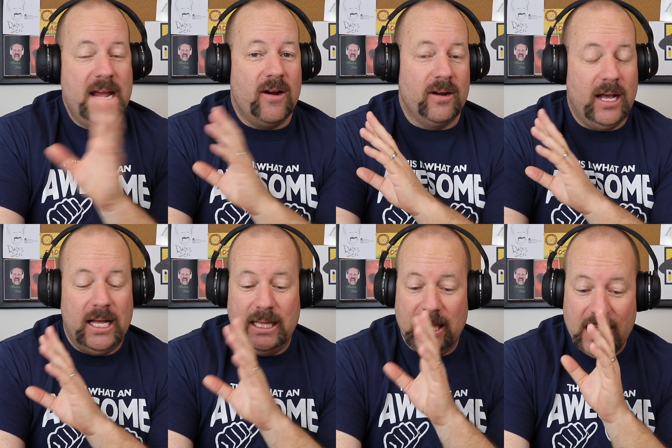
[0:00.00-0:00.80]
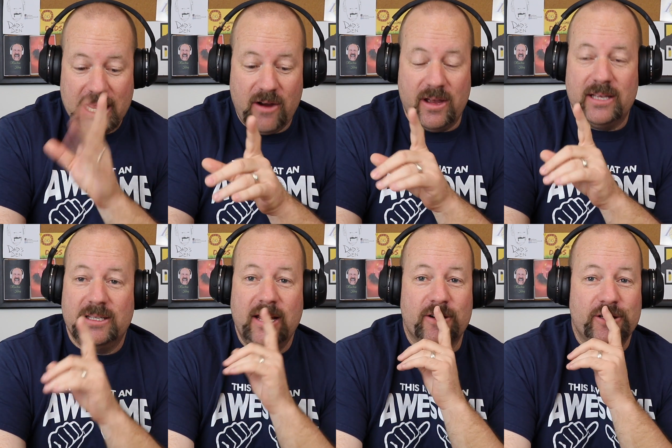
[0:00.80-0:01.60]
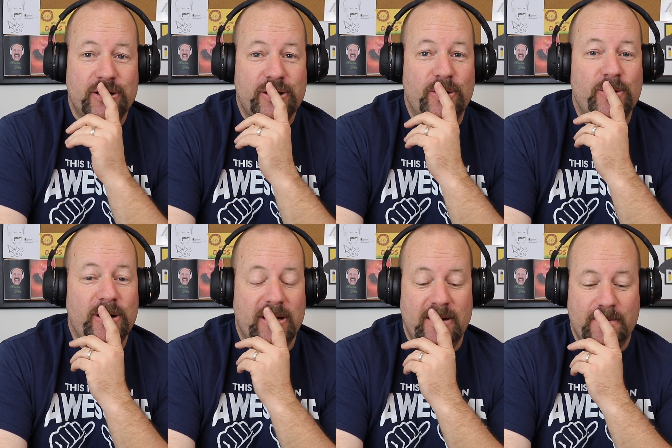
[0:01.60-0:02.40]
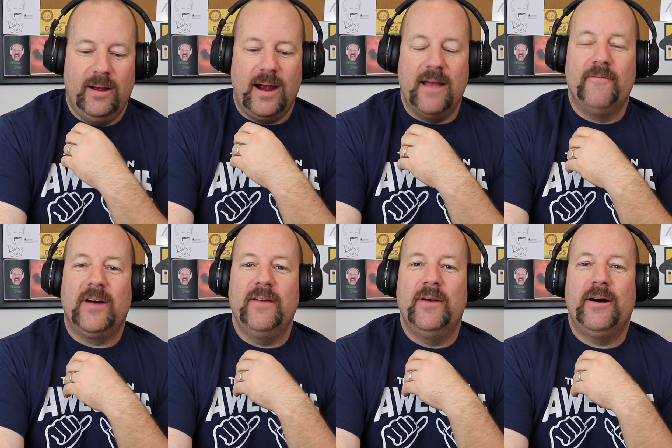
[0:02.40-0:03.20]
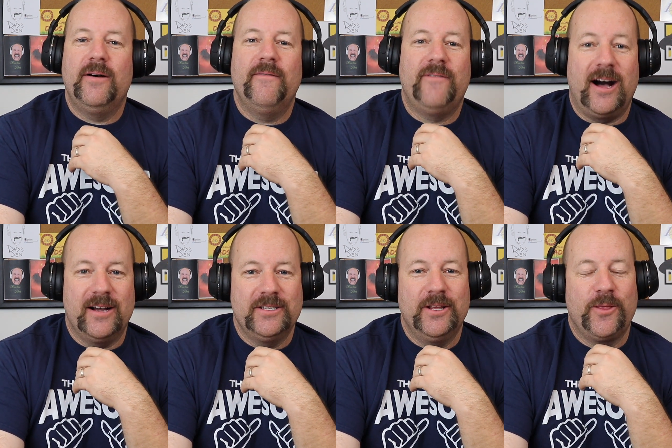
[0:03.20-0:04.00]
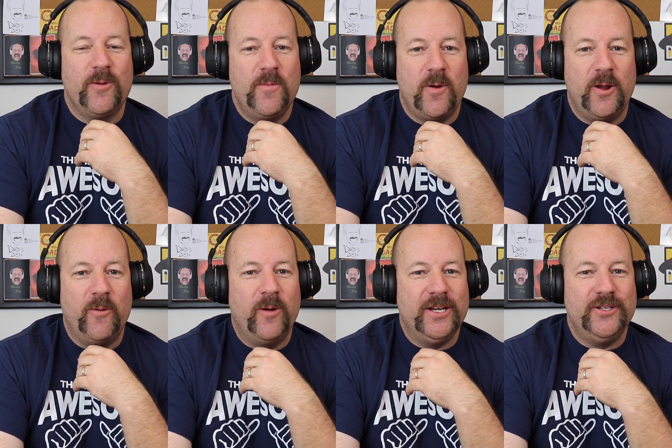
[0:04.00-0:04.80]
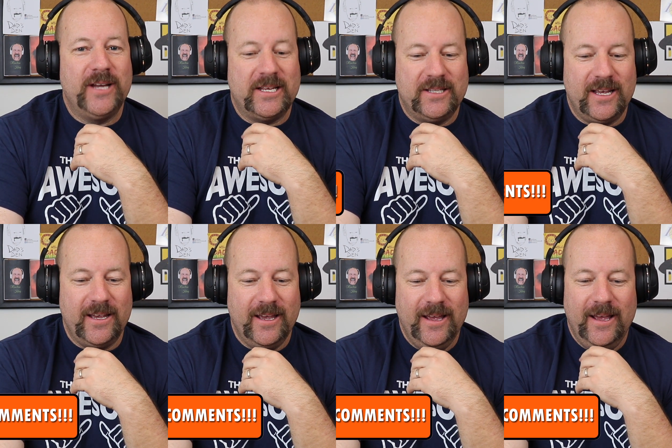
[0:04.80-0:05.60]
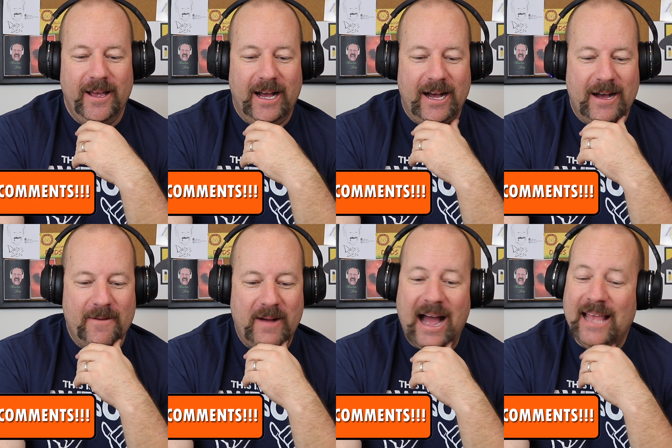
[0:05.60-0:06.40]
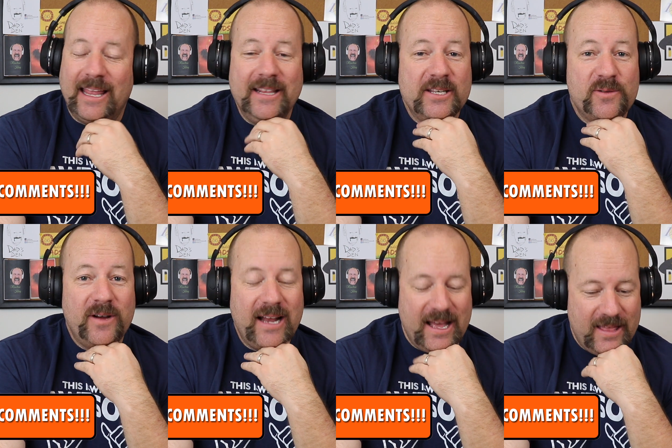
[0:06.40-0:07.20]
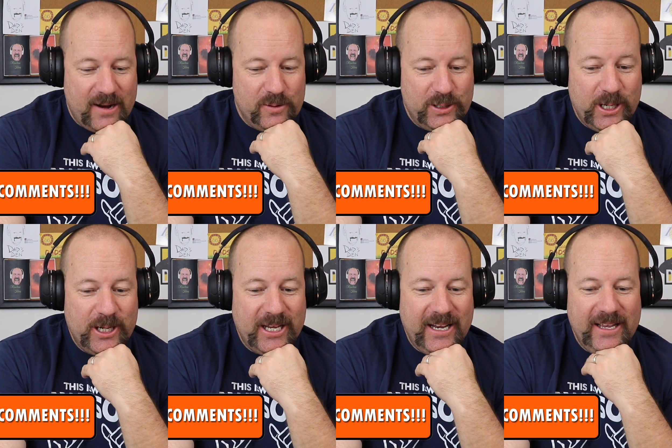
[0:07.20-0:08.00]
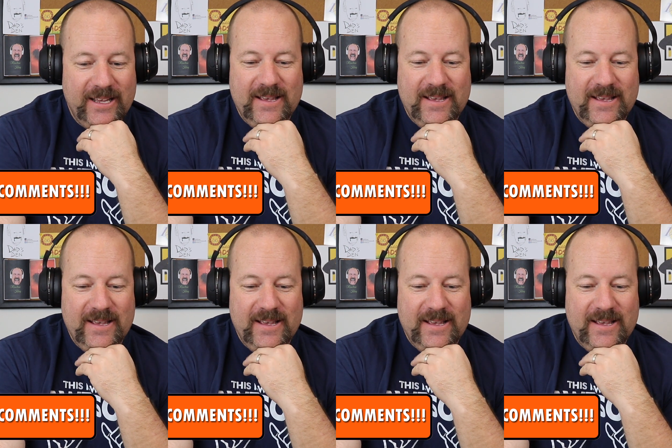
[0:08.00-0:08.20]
They are hilarious. They are so good. All right, Vadivel Vox 3.0. What did you guys think? Um, I like this one. I thought it was good.